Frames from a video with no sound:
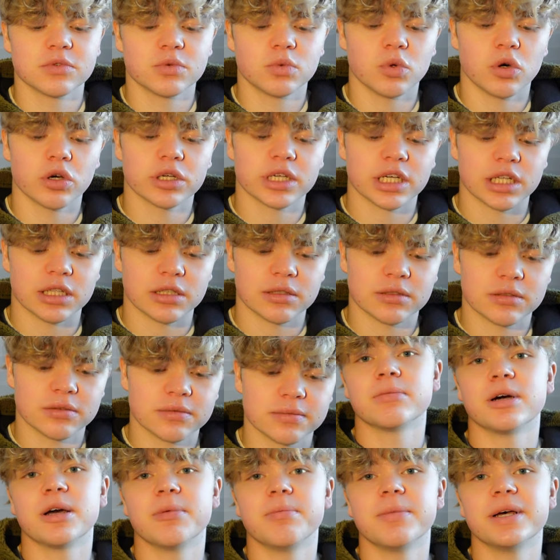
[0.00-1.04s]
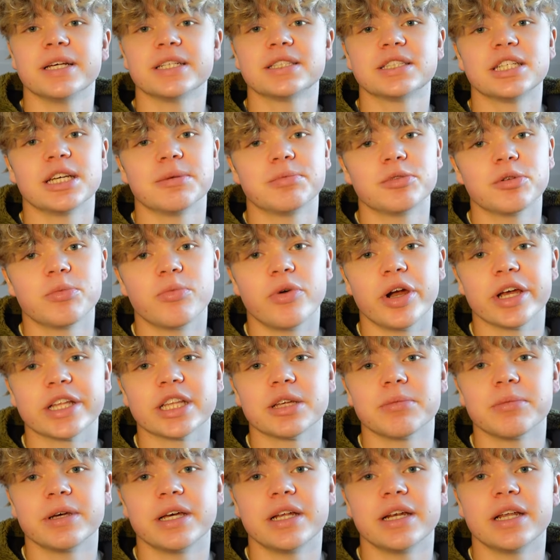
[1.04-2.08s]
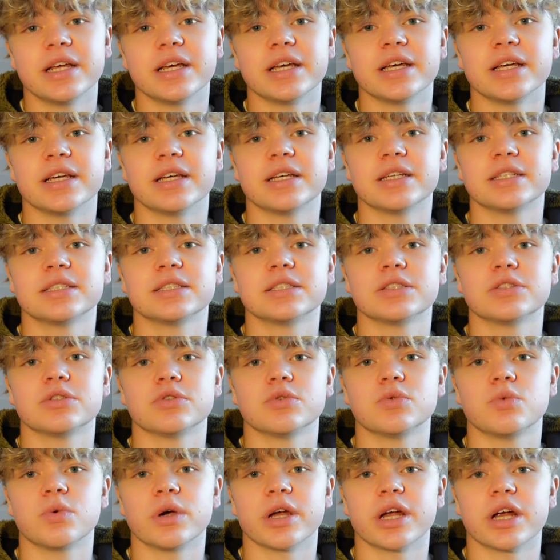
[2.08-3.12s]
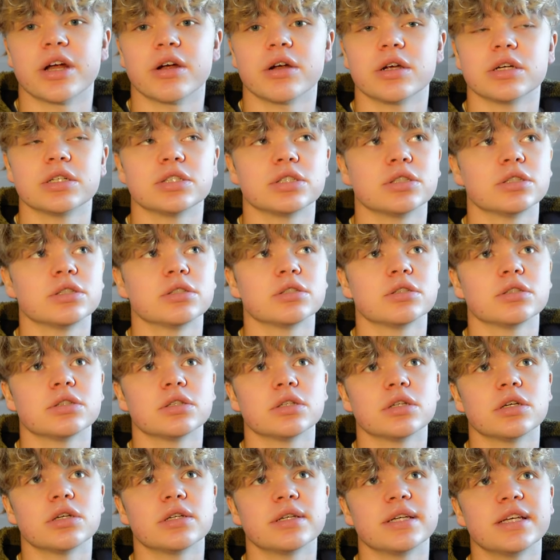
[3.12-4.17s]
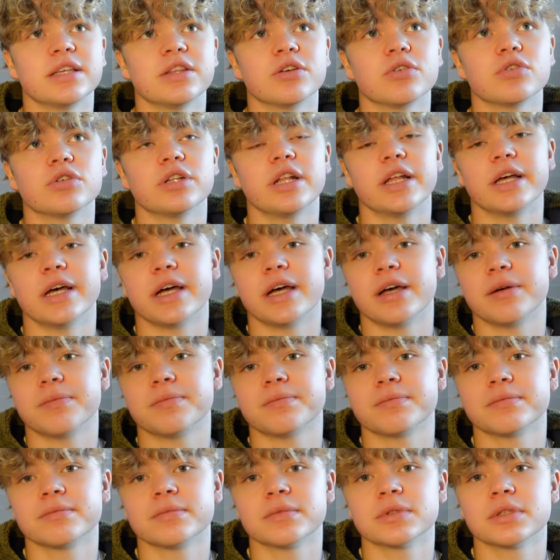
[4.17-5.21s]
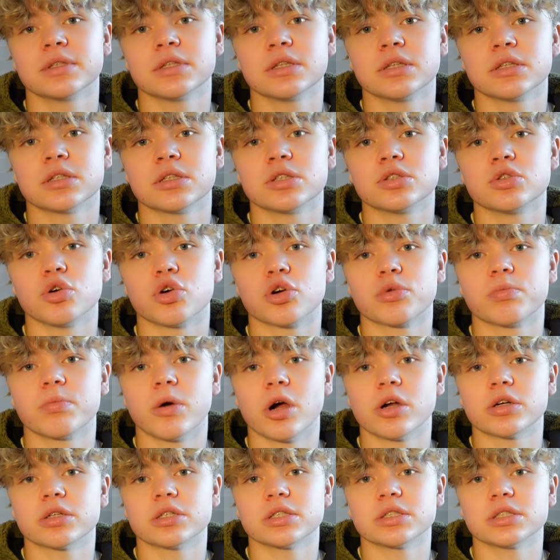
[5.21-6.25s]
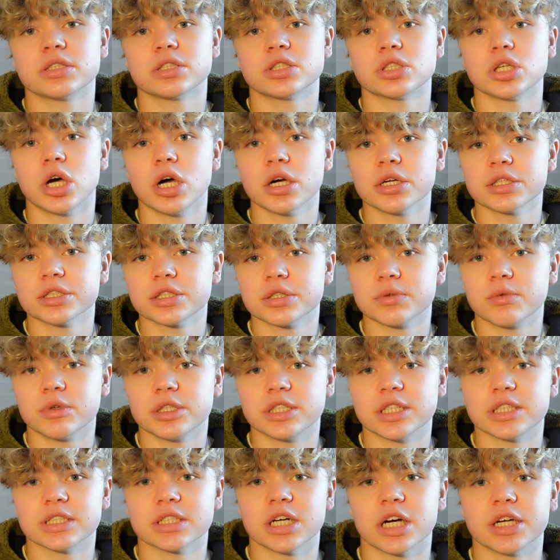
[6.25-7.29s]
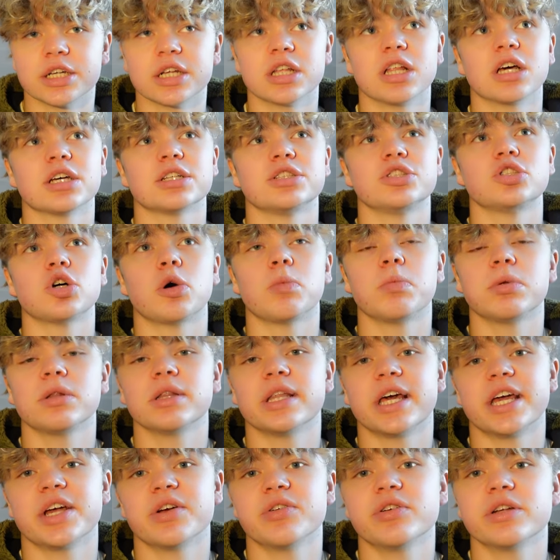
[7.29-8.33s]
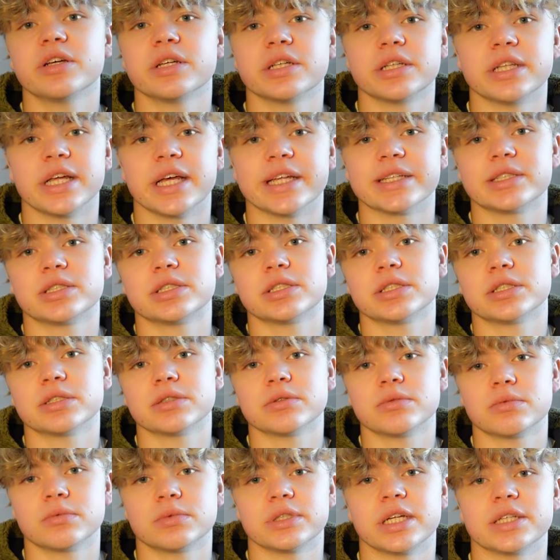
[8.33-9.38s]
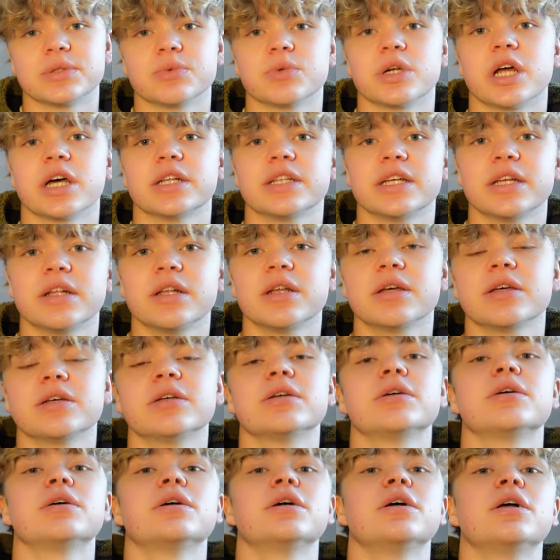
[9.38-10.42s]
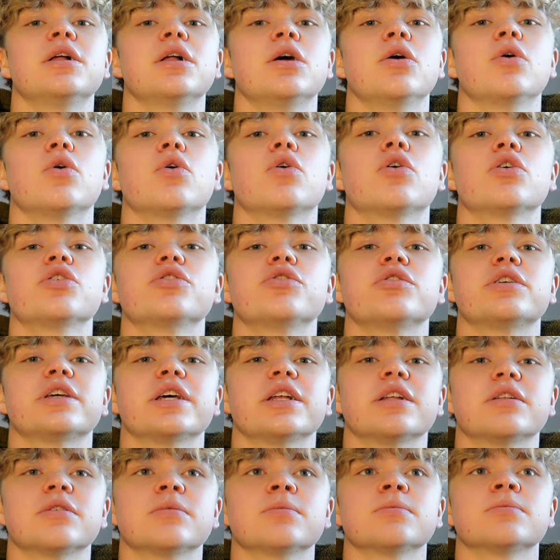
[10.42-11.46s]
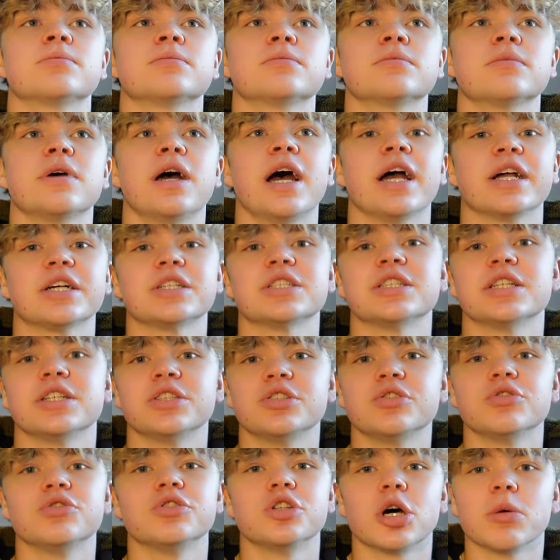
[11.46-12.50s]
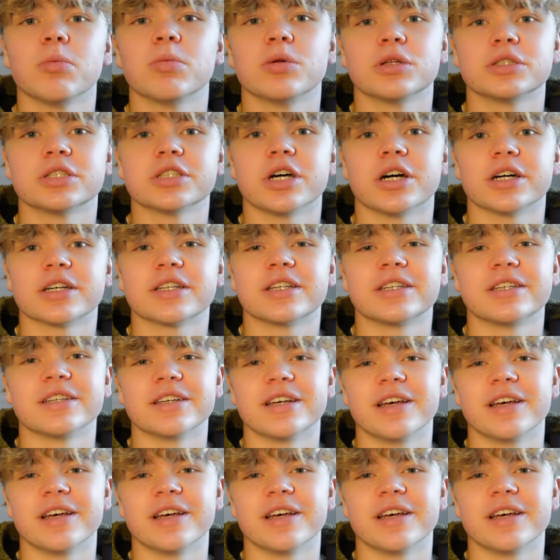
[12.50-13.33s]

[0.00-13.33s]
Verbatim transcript: walk-in. My best tip to break them in is to wear either the Doc Martens socks, which is kind of like double layered, that's, that's what I did. Or you can actually do double socks